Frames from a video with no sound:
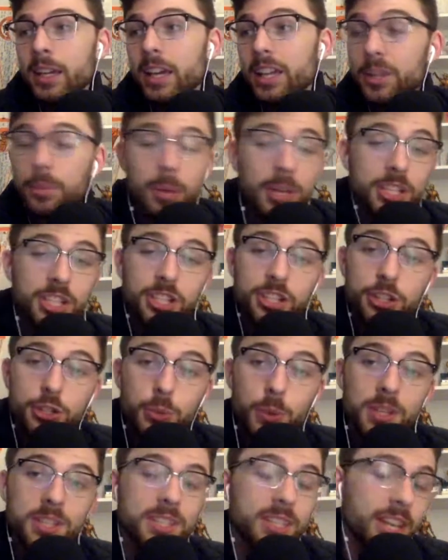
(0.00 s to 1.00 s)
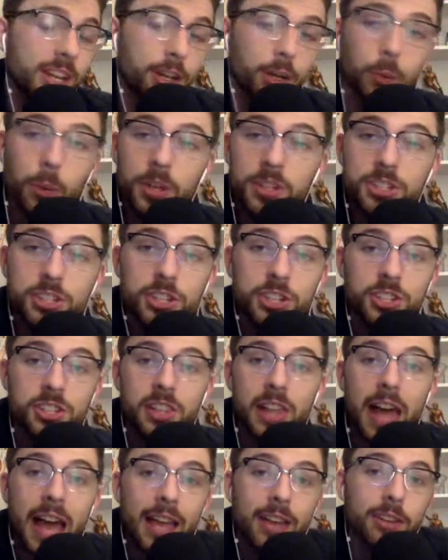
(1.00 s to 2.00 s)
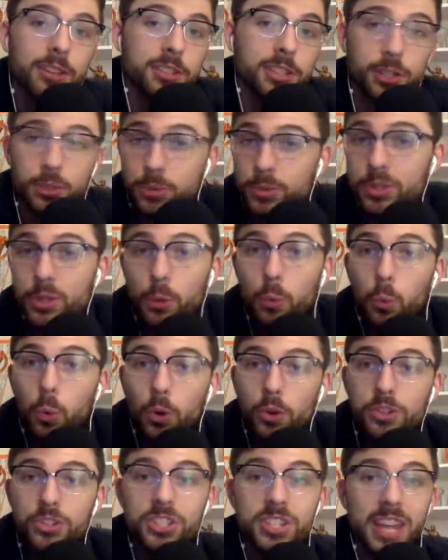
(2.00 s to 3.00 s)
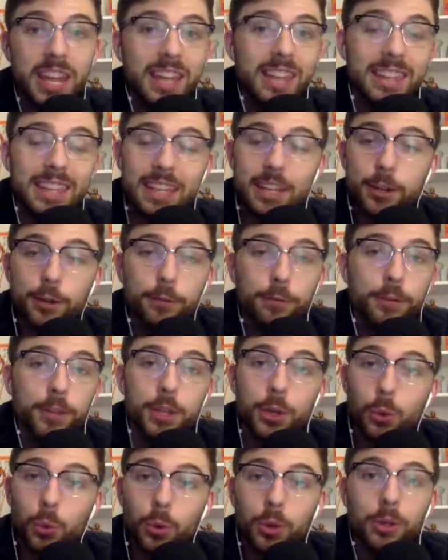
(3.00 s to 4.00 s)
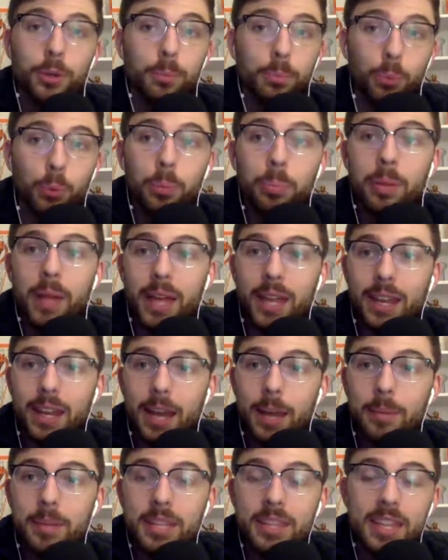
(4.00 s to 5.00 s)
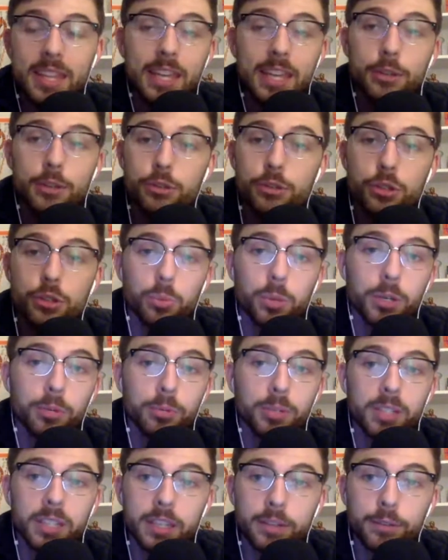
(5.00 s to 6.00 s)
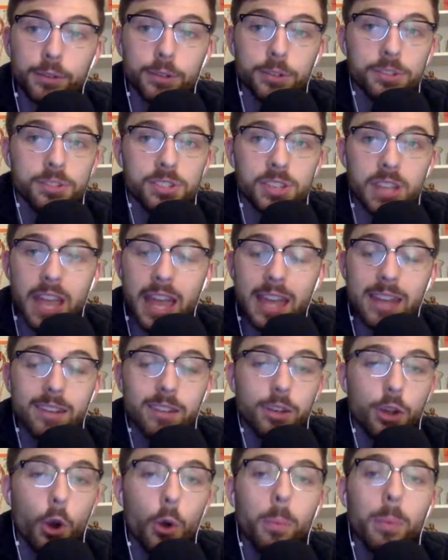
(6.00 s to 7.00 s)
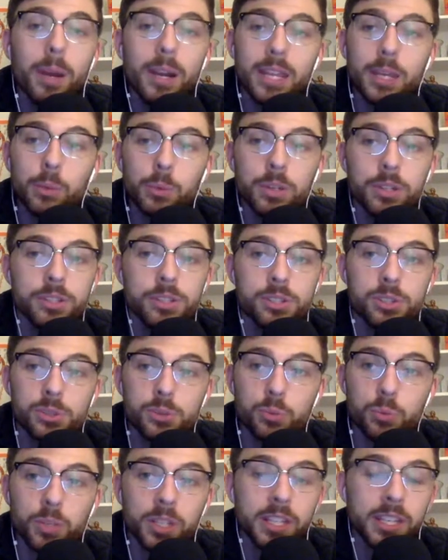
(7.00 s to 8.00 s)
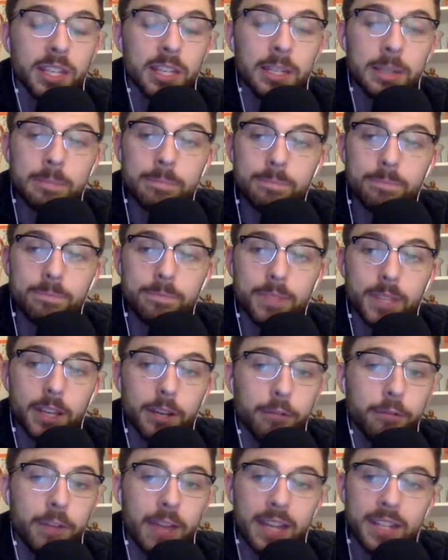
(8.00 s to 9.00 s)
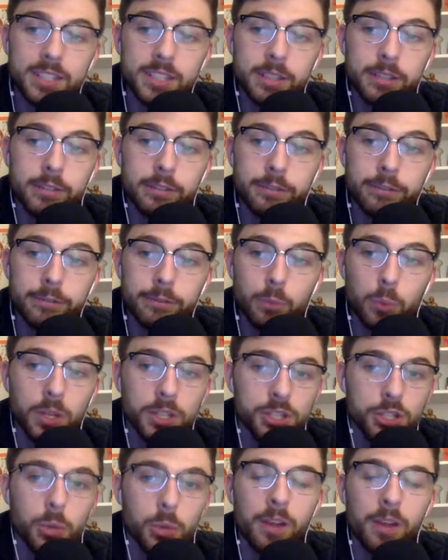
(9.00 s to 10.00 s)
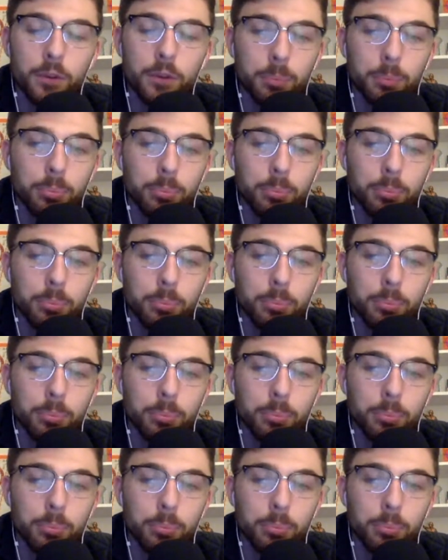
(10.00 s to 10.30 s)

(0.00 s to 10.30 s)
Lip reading: And the pitching just wasn't there, and it wasn't just Lyles. This was the worst day of the year for the Oriole bullpen. I mean, they used 3 relievers, and nobody was really effective whatsoever.